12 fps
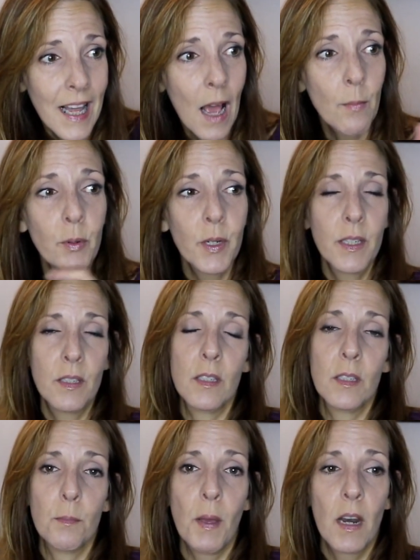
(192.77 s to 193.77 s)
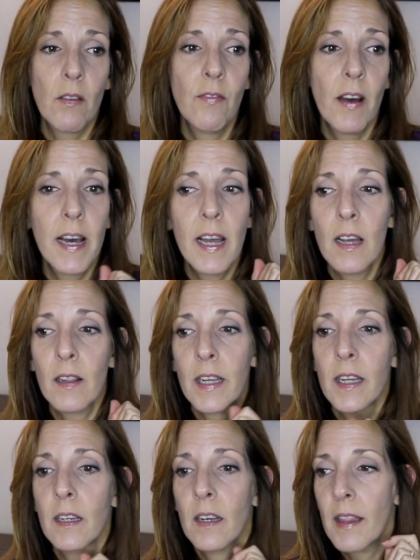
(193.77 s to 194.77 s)
that priest is a pedophile
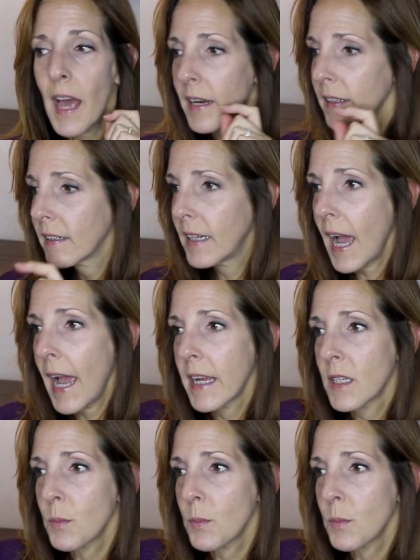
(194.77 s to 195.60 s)
and that guy